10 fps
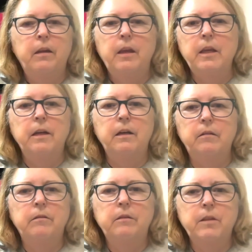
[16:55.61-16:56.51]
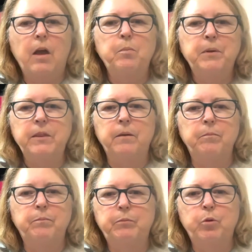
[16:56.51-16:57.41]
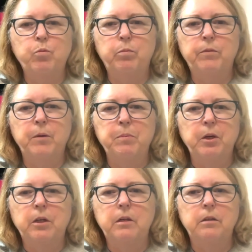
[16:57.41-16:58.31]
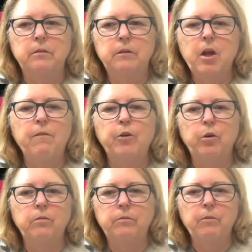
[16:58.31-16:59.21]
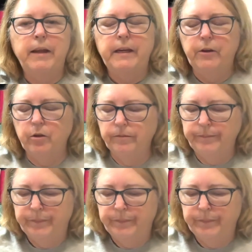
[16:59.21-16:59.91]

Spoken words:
I'll put the book cover right here.